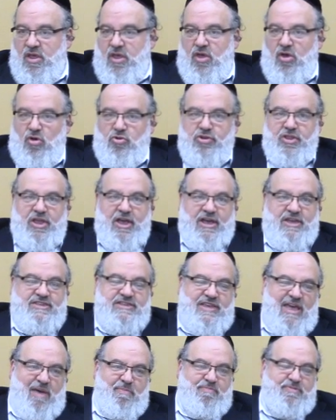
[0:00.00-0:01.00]
He only
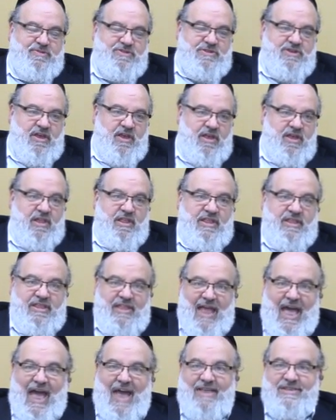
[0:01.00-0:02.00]
accepts
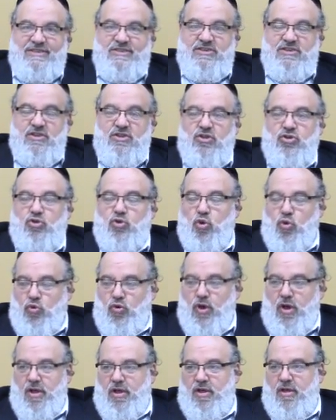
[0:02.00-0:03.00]
das
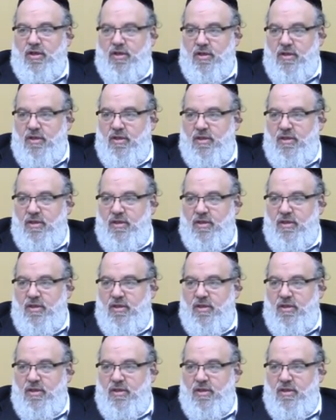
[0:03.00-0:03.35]
Torah,